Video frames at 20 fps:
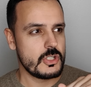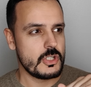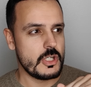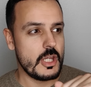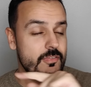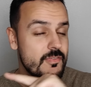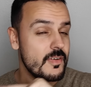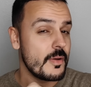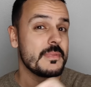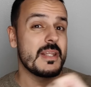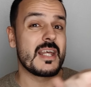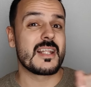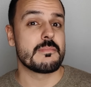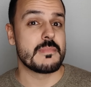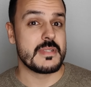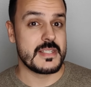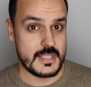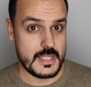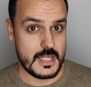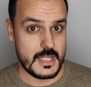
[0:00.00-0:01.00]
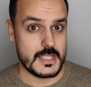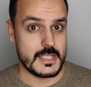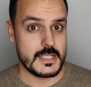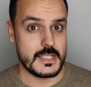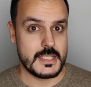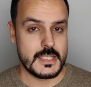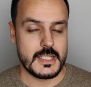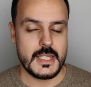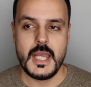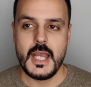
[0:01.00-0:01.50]
if I'm not
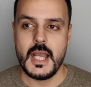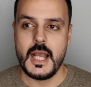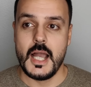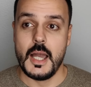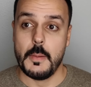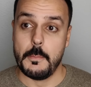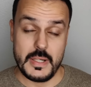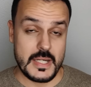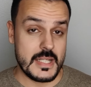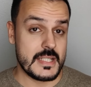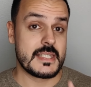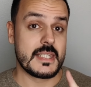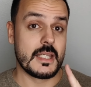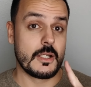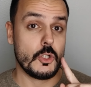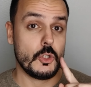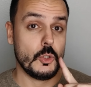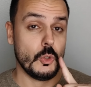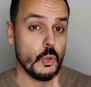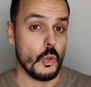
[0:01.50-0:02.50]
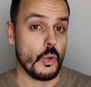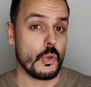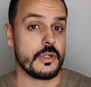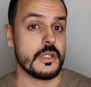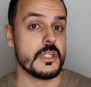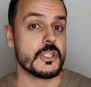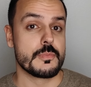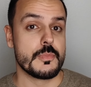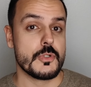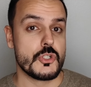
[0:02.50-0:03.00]
mistaken, but it's a
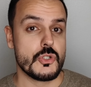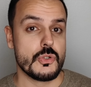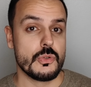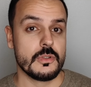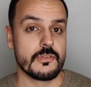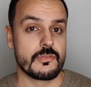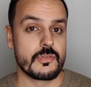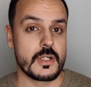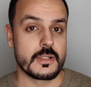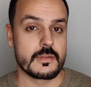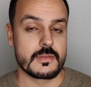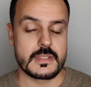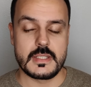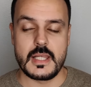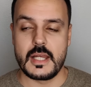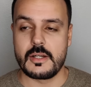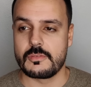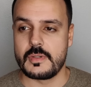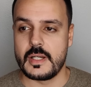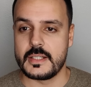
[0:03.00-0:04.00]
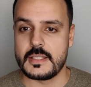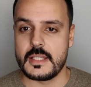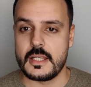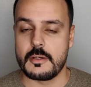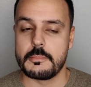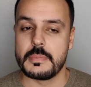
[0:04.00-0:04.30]
glorious Patchouli fragrance right there.